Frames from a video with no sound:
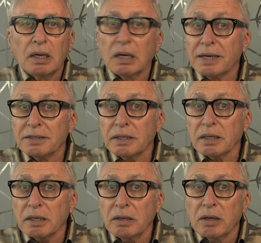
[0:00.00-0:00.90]

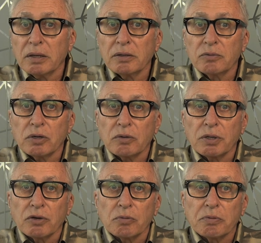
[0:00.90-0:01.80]
Ideally, you'd work
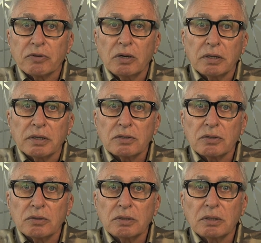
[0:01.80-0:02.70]
with a group of colleagues
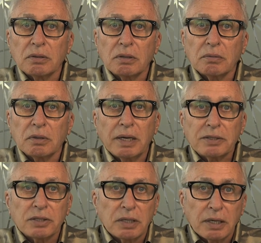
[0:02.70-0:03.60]
who'd
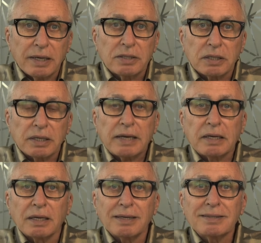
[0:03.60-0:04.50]
like to collect and
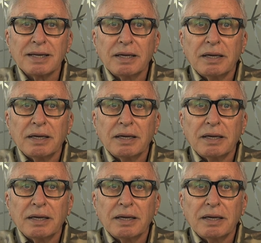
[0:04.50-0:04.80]
analyze